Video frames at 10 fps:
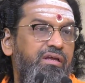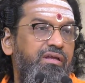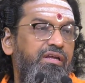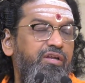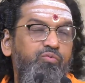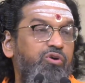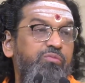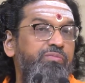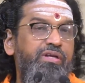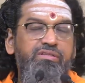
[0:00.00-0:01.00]
it
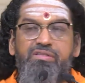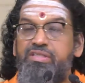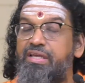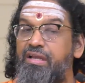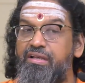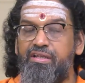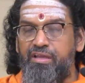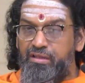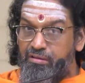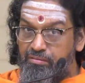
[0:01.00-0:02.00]
won't be exist. Second
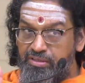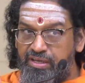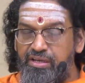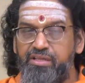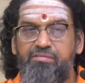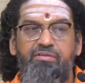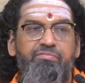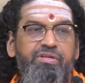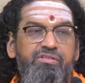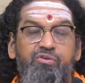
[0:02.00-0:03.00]

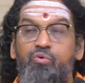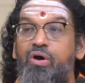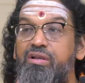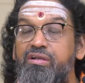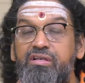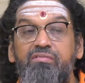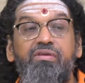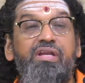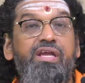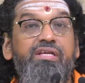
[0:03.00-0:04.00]
difference. Quality
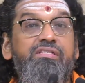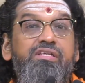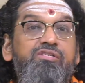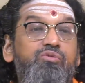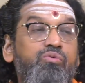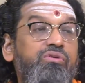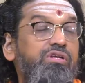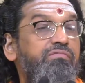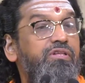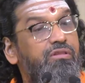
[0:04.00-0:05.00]
will exist
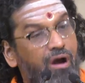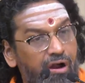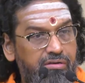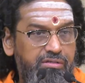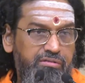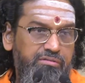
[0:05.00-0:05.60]
only with thought.